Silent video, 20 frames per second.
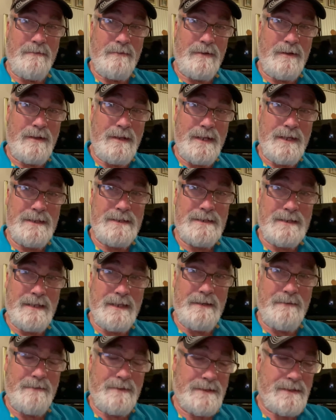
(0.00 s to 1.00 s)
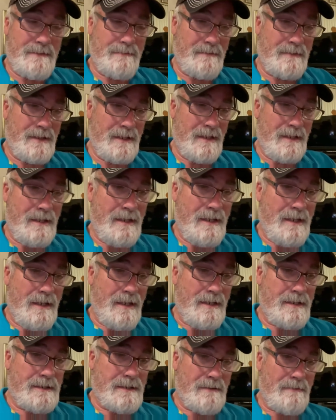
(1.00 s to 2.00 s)
Clean slate with some
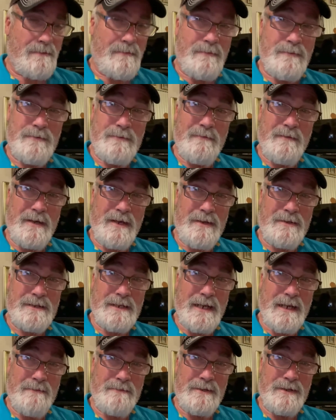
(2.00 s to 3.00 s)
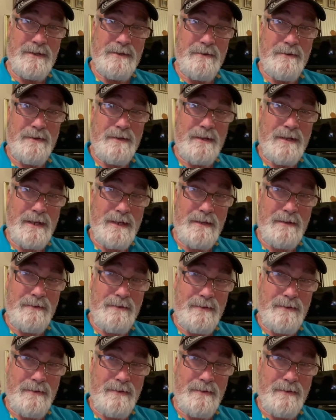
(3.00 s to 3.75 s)
some videos that have to do with like